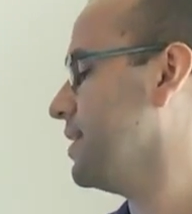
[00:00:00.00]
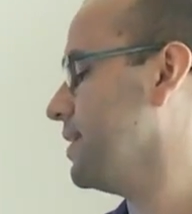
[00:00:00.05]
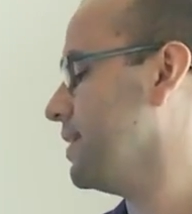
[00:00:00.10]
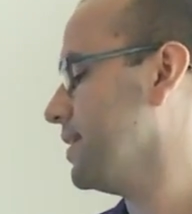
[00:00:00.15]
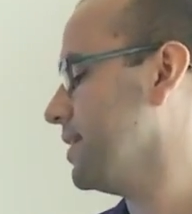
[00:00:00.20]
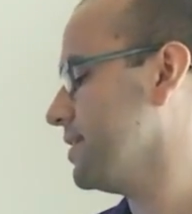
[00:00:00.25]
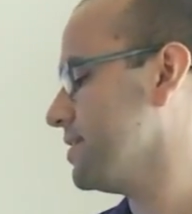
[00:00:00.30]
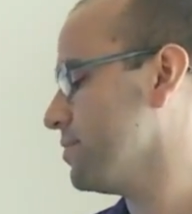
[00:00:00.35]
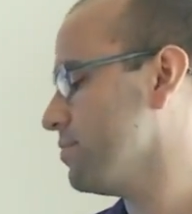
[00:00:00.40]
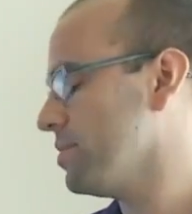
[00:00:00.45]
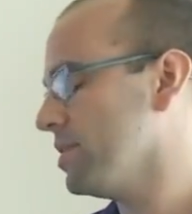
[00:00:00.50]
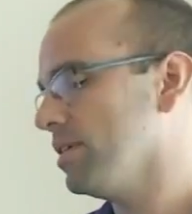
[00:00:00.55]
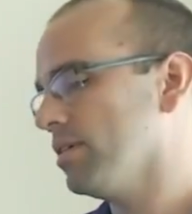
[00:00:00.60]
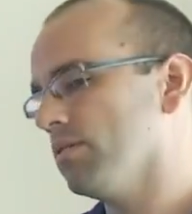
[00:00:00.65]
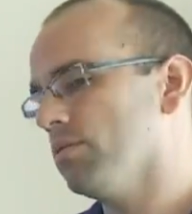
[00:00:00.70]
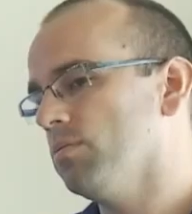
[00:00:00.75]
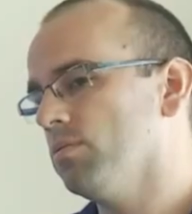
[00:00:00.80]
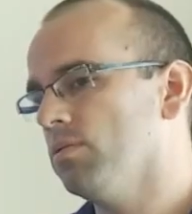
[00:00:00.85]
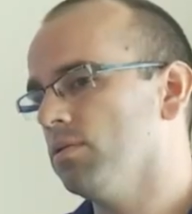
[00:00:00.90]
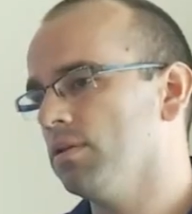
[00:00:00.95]
It's a pretty
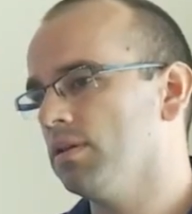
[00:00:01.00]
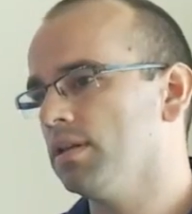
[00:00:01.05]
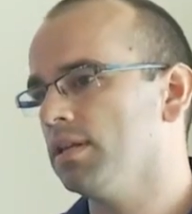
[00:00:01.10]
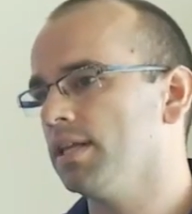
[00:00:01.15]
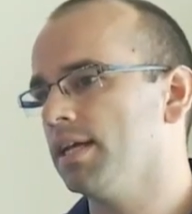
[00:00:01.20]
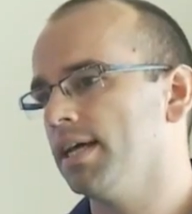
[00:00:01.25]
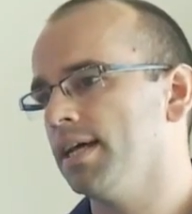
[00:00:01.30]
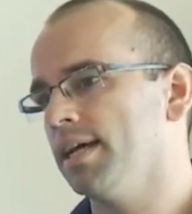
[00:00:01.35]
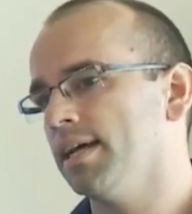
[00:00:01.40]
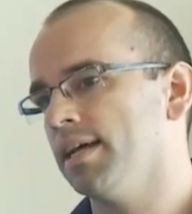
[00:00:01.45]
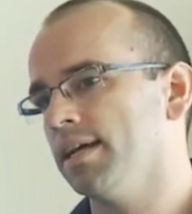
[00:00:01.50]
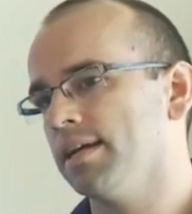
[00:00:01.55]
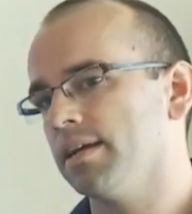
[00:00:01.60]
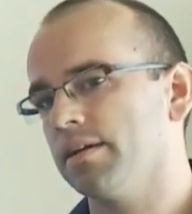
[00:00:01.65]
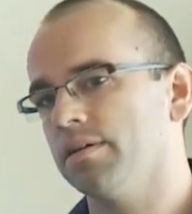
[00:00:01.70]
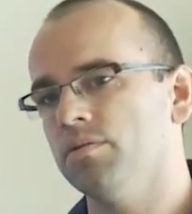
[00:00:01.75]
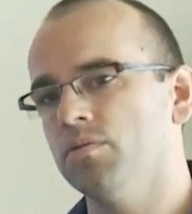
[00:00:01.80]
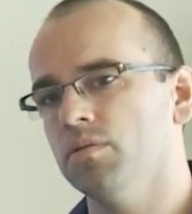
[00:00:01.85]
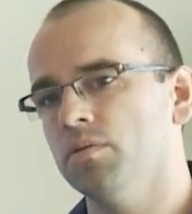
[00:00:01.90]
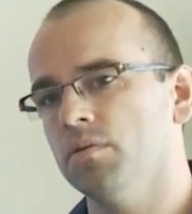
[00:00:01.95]

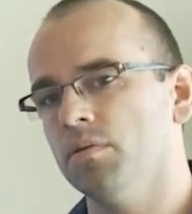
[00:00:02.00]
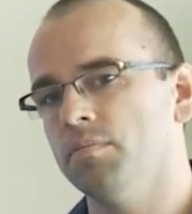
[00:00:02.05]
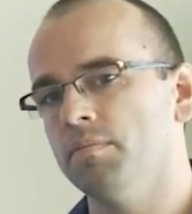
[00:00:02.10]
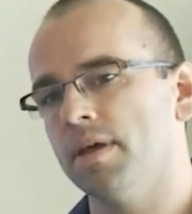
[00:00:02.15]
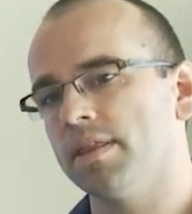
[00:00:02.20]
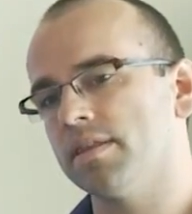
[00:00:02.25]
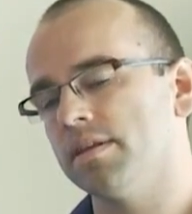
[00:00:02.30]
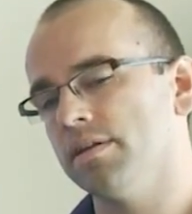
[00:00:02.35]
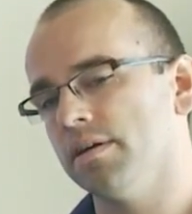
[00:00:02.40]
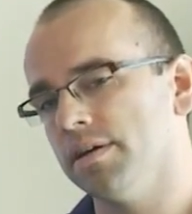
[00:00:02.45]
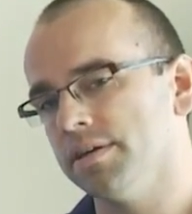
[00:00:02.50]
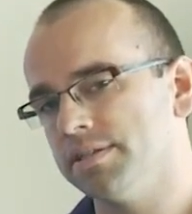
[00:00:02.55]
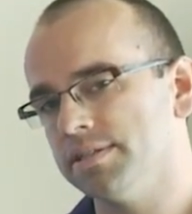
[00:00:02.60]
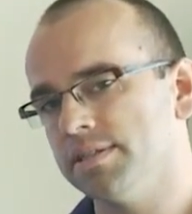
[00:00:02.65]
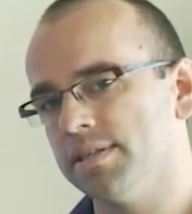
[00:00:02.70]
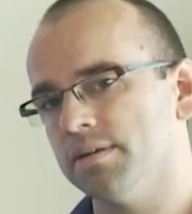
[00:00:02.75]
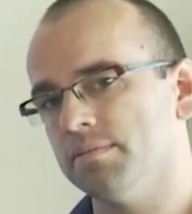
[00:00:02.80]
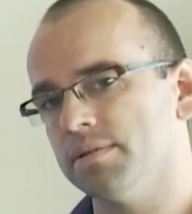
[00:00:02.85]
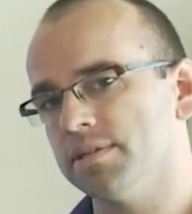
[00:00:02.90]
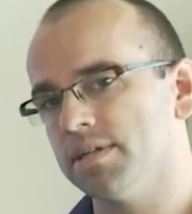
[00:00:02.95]
cool methodology
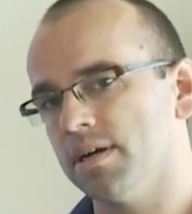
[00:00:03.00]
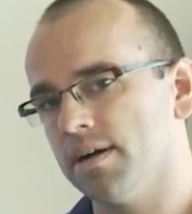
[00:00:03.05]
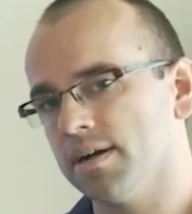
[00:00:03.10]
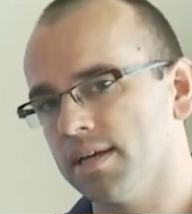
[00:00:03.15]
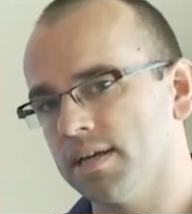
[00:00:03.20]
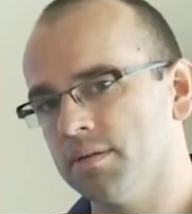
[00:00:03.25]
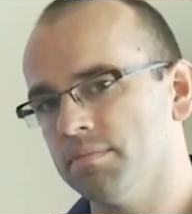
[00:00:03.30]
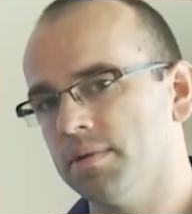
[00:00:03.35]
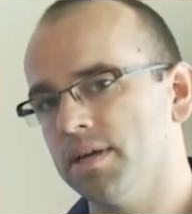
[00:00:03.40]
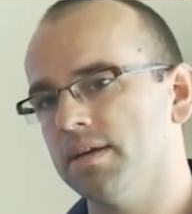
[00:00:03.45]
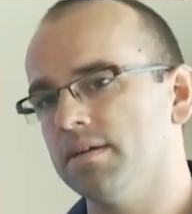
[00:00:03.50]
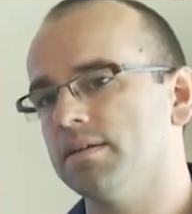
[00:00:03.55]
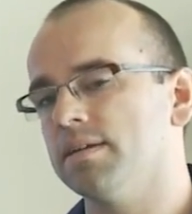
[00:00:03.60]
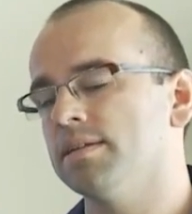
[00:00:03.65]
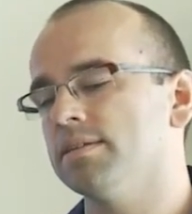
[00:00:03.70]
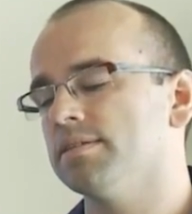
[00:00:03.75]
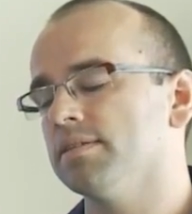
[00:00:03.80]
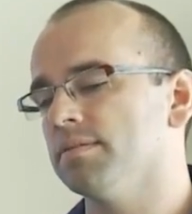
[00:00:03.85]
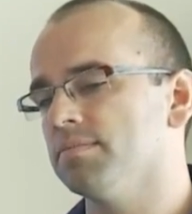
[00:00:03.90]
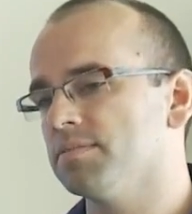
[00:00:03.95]
that we're talking about
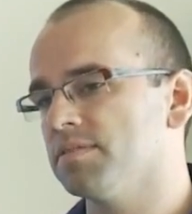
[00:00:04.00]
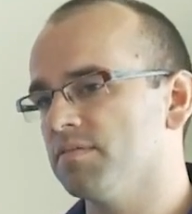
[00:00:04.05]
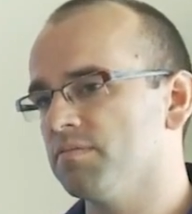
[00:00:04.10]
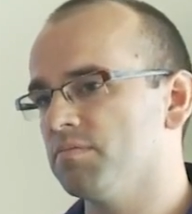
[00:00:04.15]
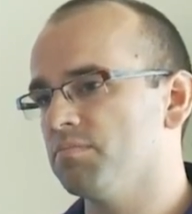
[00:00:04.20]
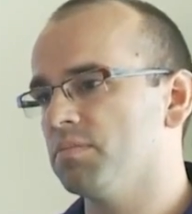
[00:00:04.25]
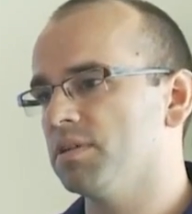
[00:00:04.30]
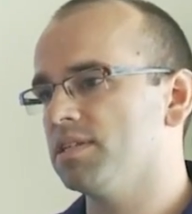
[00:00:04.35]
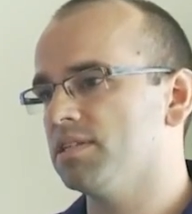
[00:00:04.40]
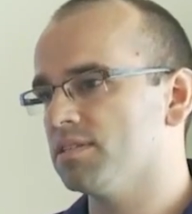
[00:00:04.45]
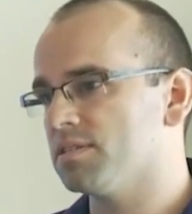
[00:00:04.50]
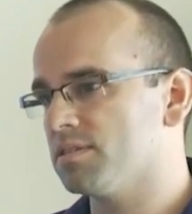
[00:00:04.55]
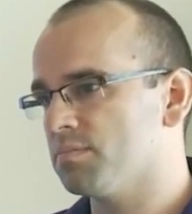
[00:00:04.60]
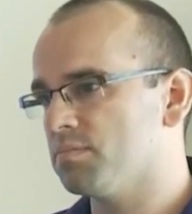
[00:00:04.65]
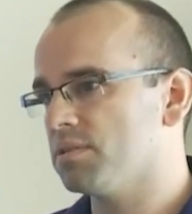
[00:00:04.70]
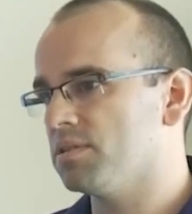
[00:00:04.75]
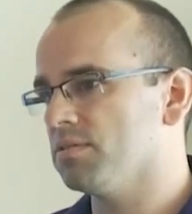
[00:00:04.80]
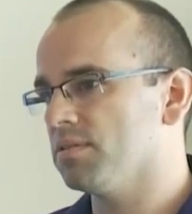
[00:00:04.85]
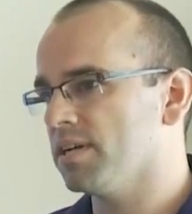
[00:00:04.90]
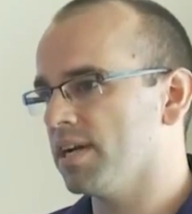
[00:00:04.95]
in terms of
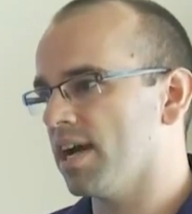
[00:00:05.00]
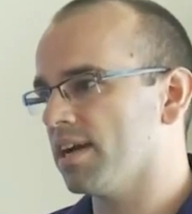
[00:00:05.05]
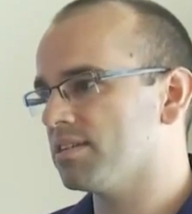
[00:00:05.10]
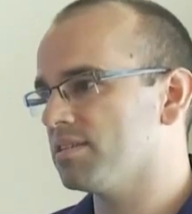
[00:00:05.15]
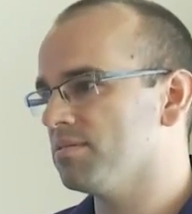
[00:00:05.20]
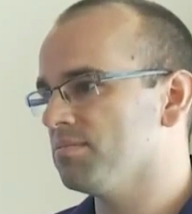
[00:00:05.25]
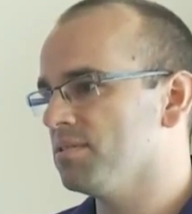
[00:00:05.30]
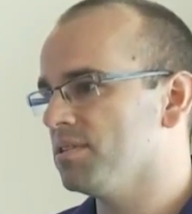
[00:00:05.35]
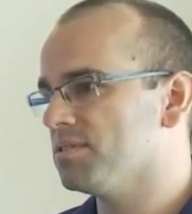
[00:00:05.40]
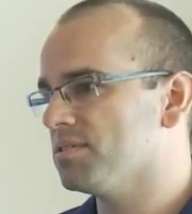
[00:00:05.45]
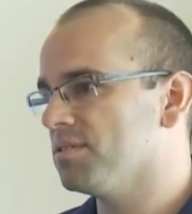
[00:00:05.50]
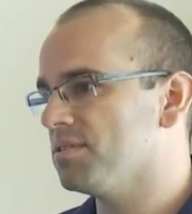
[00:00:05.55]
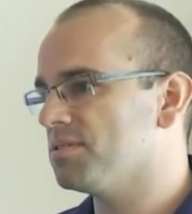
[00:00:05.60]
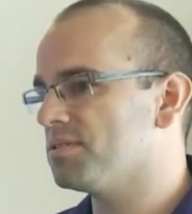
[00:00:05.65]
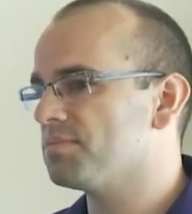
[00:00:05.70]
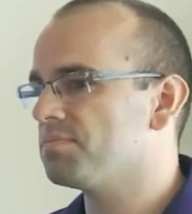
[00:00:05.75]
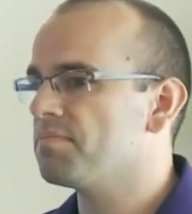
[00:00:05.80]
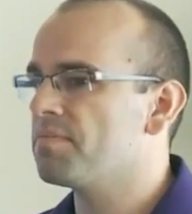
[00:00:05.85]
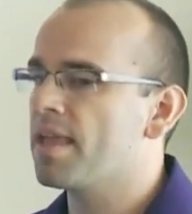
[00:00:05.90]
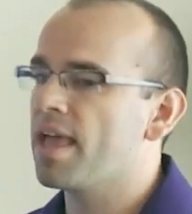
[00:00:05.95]
participatory action
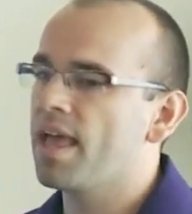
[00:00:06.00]
research,